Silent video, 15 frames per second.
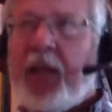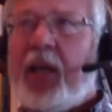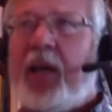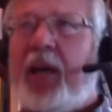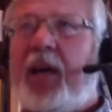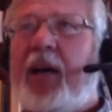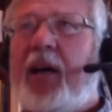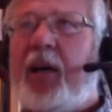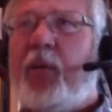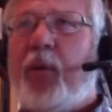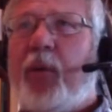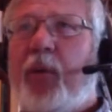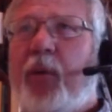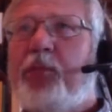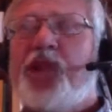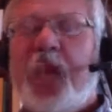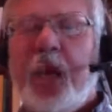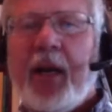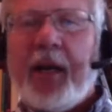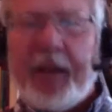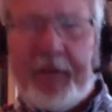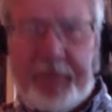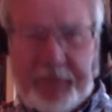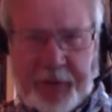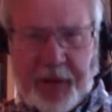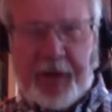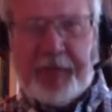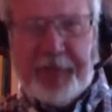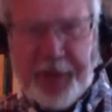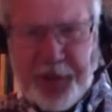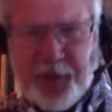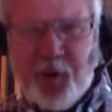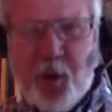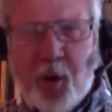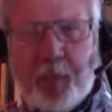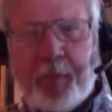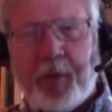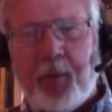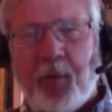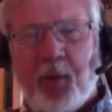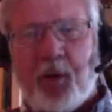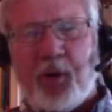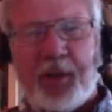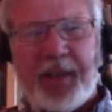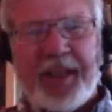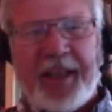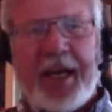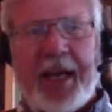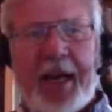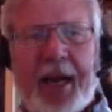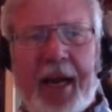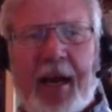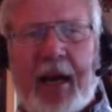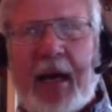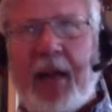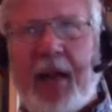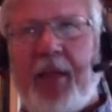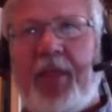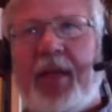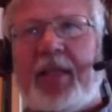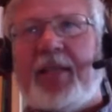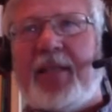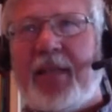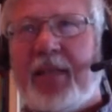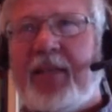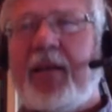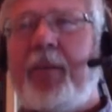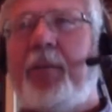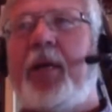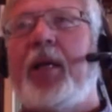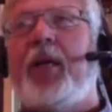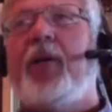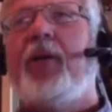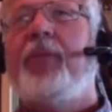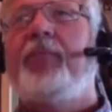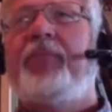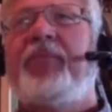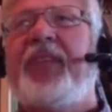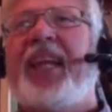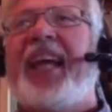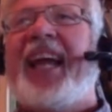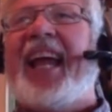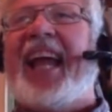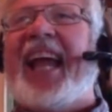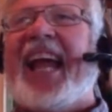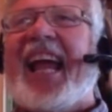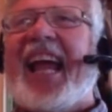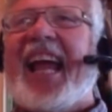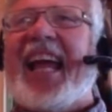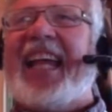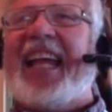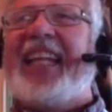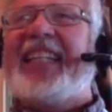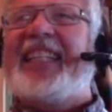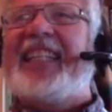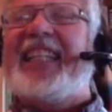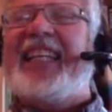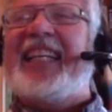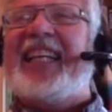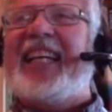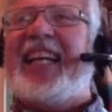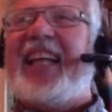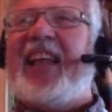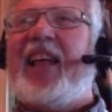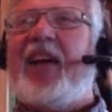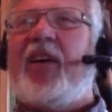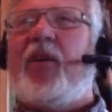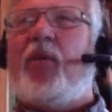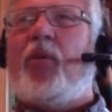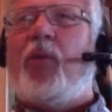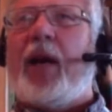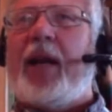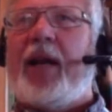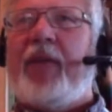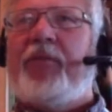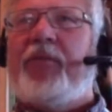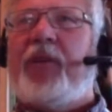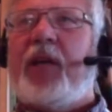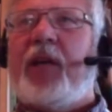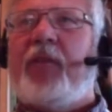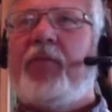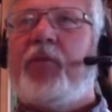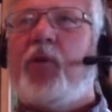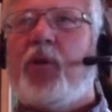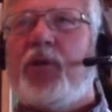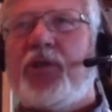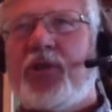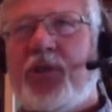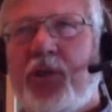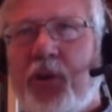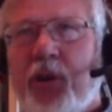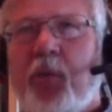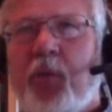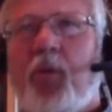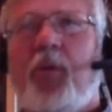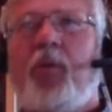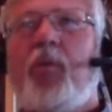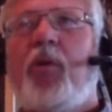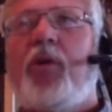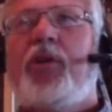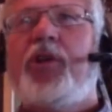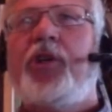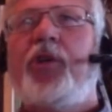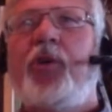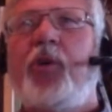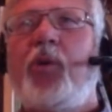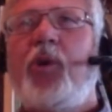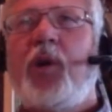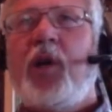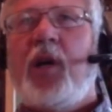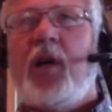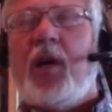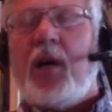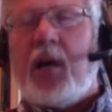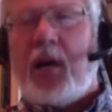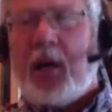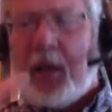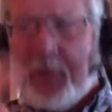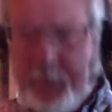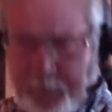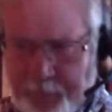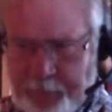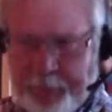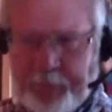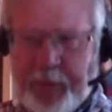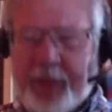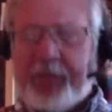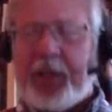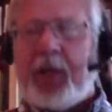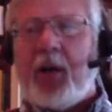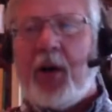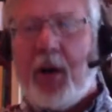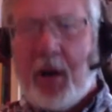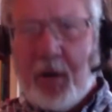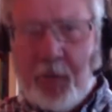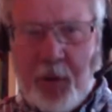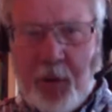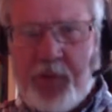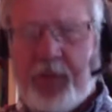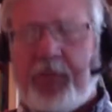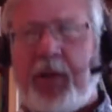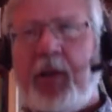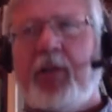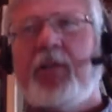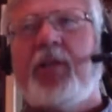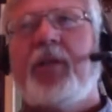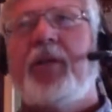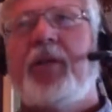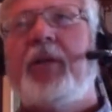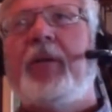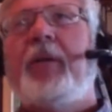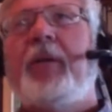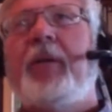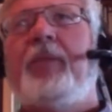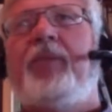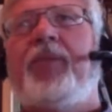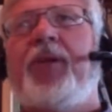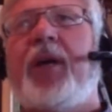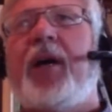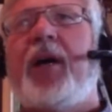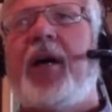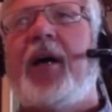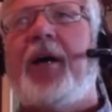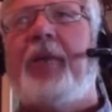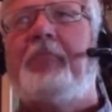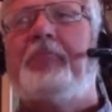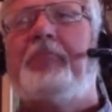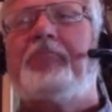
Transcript: uh, representative of this corporate world uh, that sets up Hitler. And right after, and of course, during World War II, uh, FDR, Roosevelt, um,